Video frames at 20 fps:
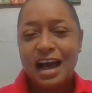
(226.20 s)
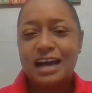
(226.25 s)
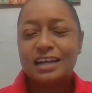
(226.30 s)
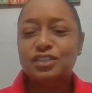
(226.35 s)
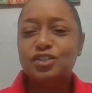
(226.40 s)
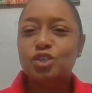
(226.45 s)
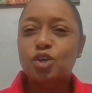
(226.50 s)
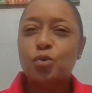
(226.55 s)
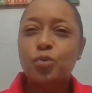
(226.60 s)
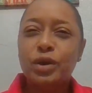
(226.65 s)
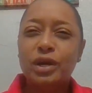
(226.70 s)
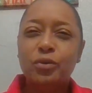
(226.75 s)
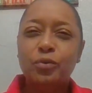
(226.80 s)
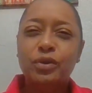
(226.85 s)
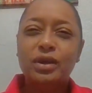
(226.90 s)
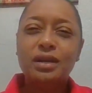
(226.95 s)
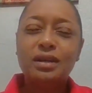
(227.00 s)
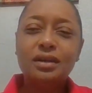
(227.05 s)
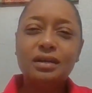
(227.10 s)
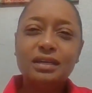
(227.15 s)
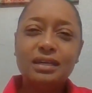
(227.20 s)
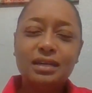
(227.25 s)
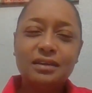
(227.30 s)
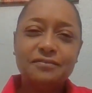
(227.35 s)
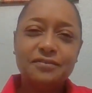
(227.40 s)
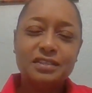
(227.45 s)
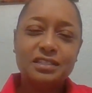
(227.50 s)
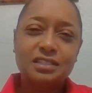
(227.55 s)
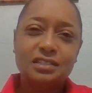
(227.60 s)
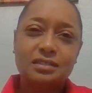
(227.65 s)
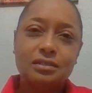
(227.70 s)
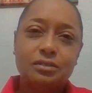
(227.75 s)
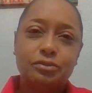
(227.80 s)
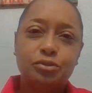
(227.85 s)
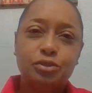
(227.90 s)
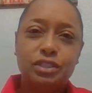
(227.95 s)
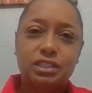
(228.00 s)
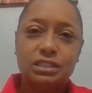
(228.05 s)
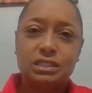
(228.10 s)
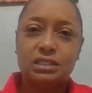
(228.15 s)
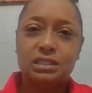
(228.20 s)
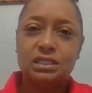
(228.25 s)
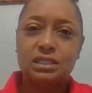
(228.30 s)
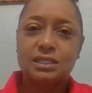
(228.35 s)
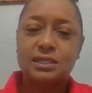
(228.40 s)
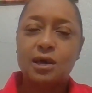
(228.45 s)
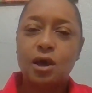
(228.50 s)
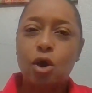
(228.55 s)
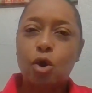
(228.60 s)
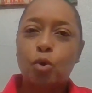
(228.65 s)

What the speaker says: And so when we're looking for solutions,